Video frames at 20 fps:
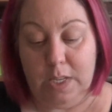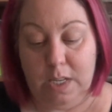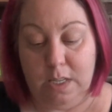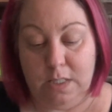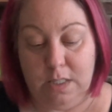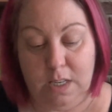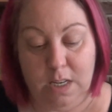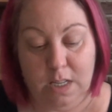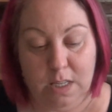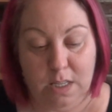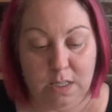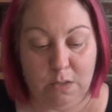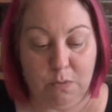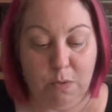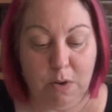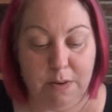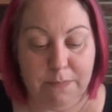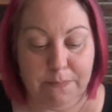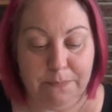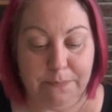Is it in this
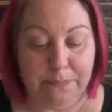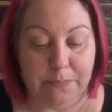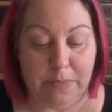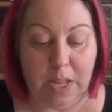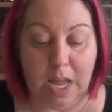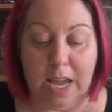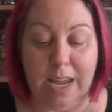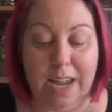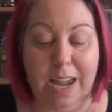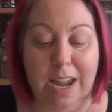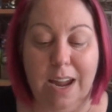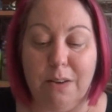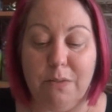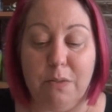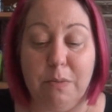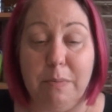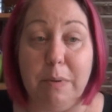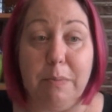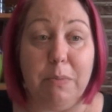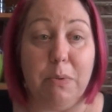one? I can't
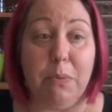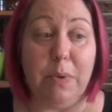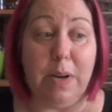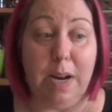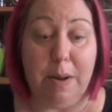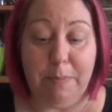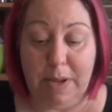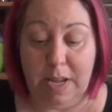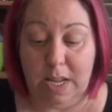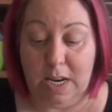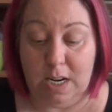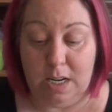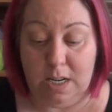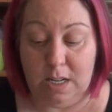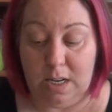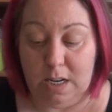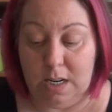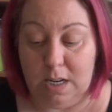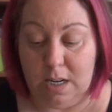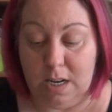remember what I painted
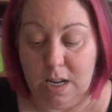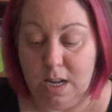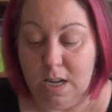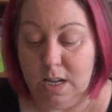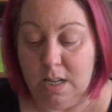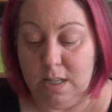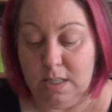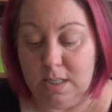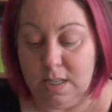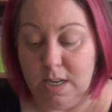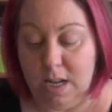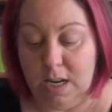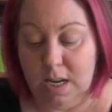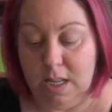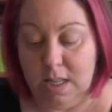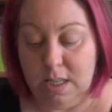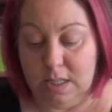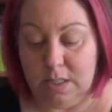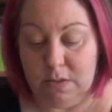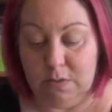it in. It's not
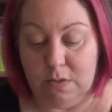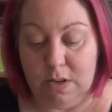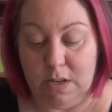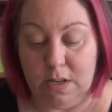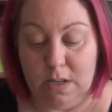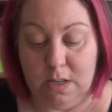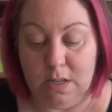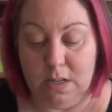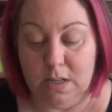in this one.